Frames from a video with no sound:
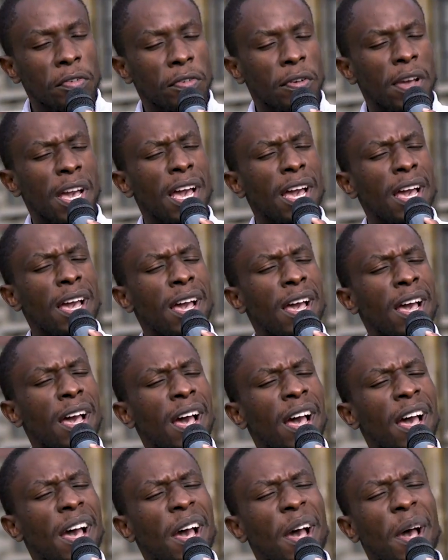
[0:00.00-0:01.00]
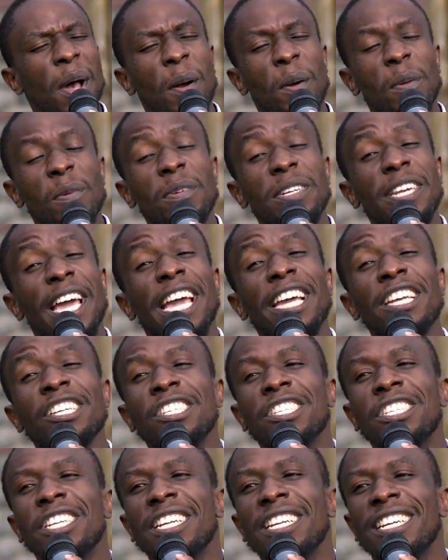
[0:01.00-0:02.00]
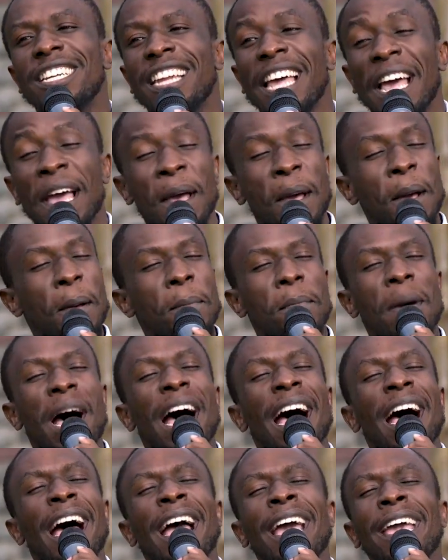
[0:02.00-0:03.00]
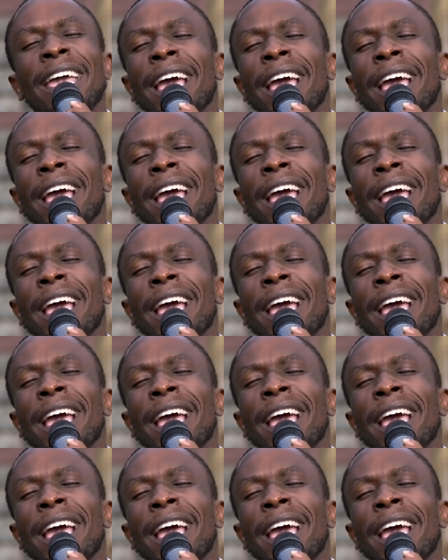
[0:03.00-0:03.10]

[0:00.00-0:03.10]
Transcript: foundation. My